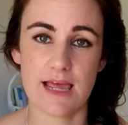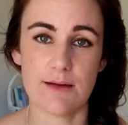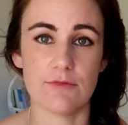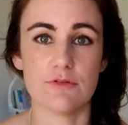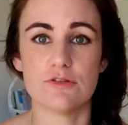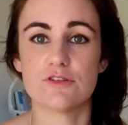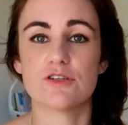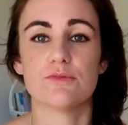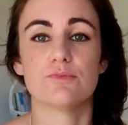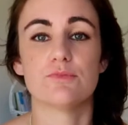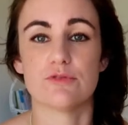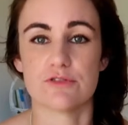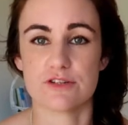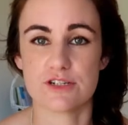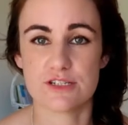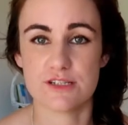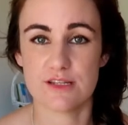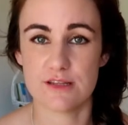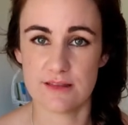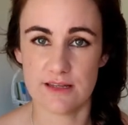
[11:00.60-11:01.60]
able to push
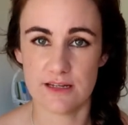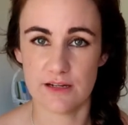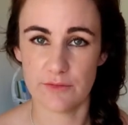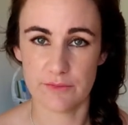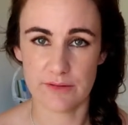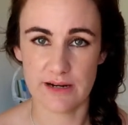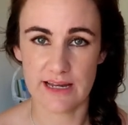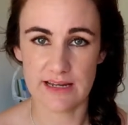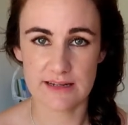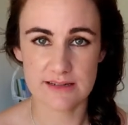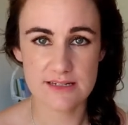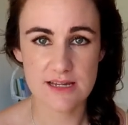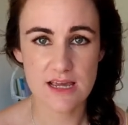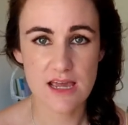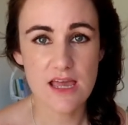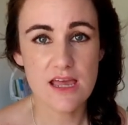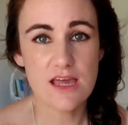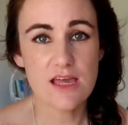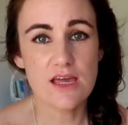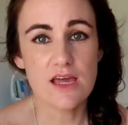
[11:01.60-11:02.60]
the thing around.
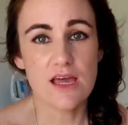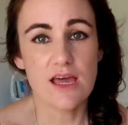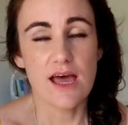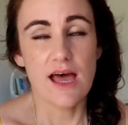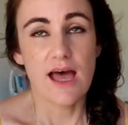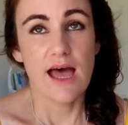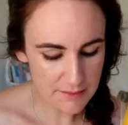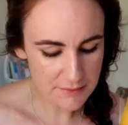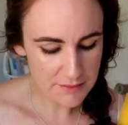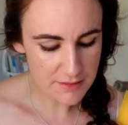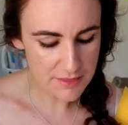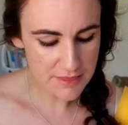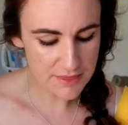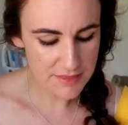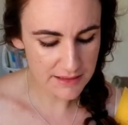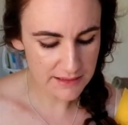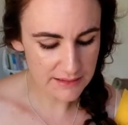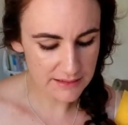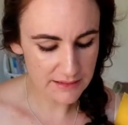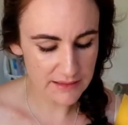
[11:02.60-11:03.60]
Another
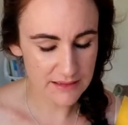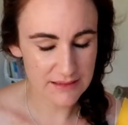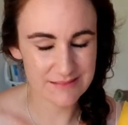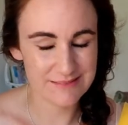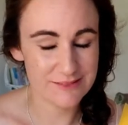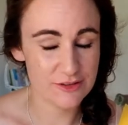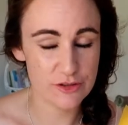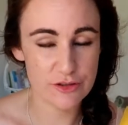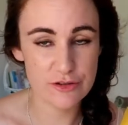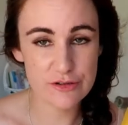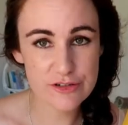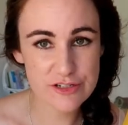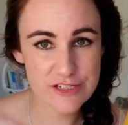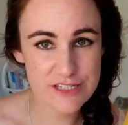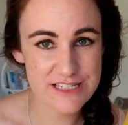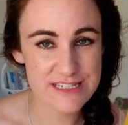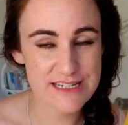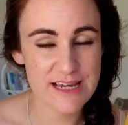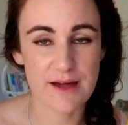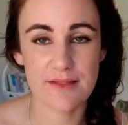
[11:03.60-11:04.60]
thing,
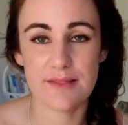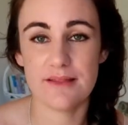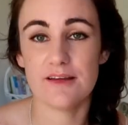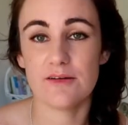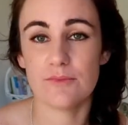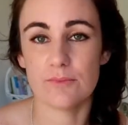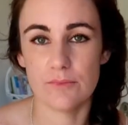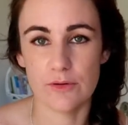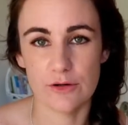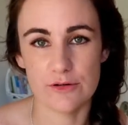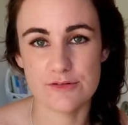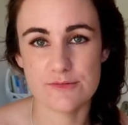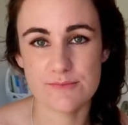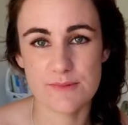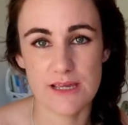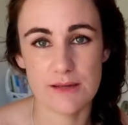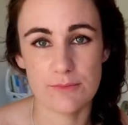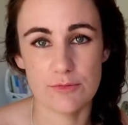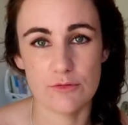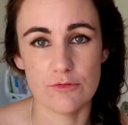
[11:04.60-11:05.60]
usually I think most
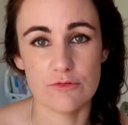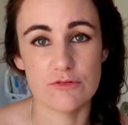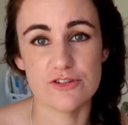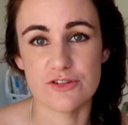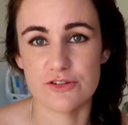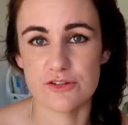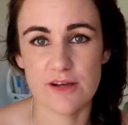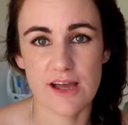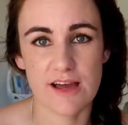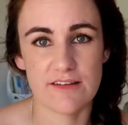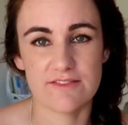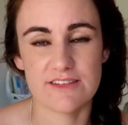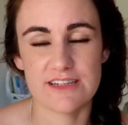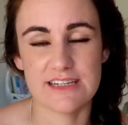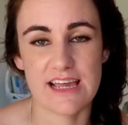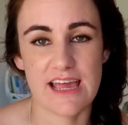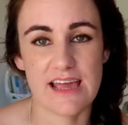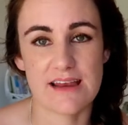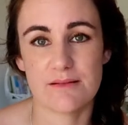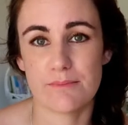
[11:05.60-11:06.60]
people do have to
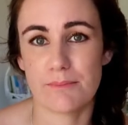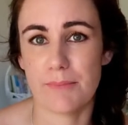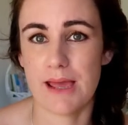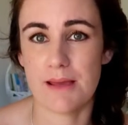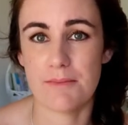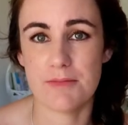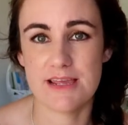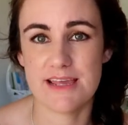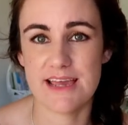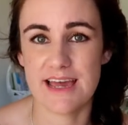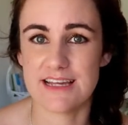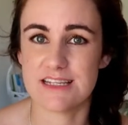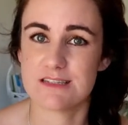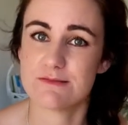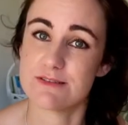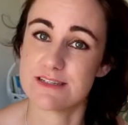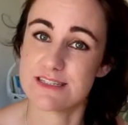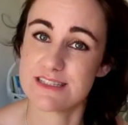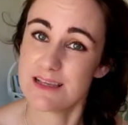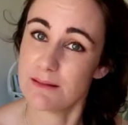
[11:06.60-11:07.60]
get baby gates
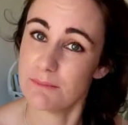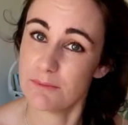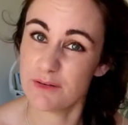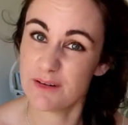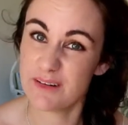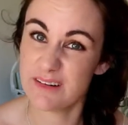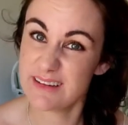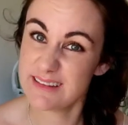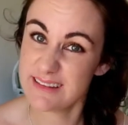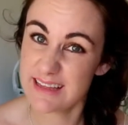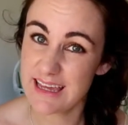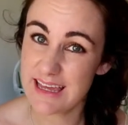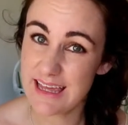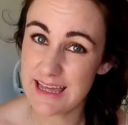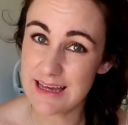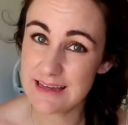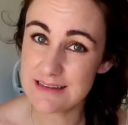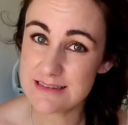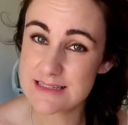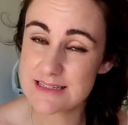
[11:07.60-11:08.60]
for somewhere in their
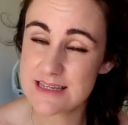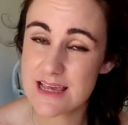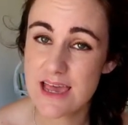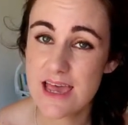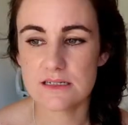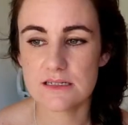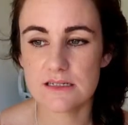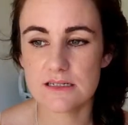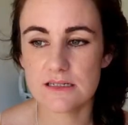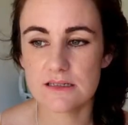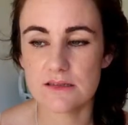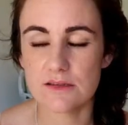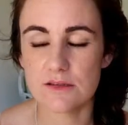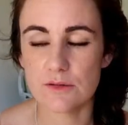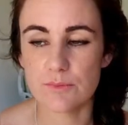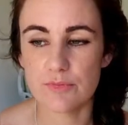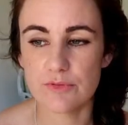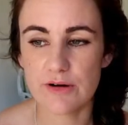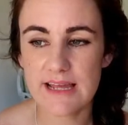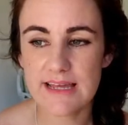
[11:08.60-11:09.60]
house. The
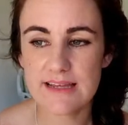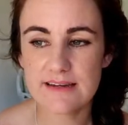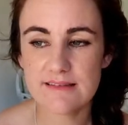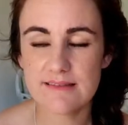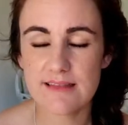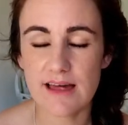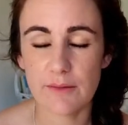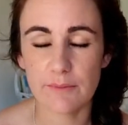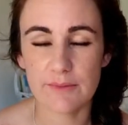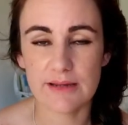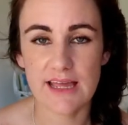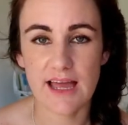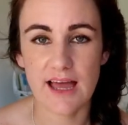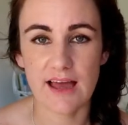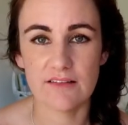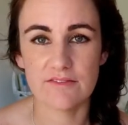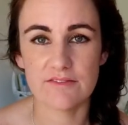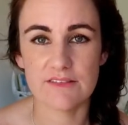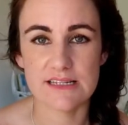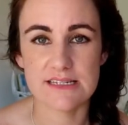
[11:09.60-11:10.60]
brand that we
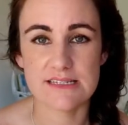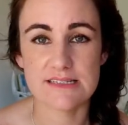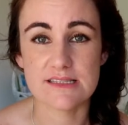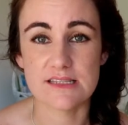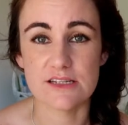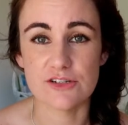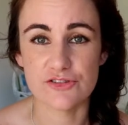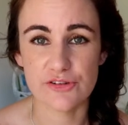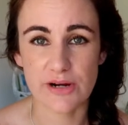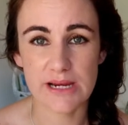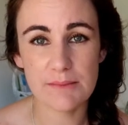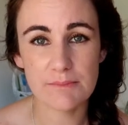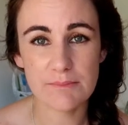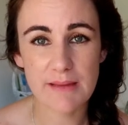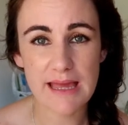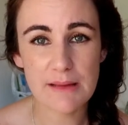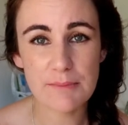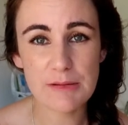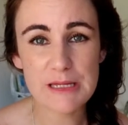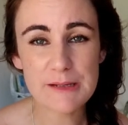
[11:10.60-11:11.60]
have is the Dream
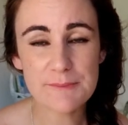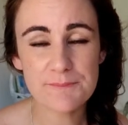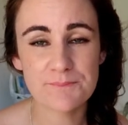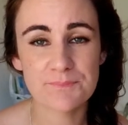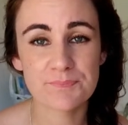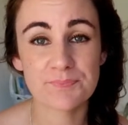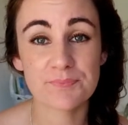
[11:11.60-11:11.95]
Baby.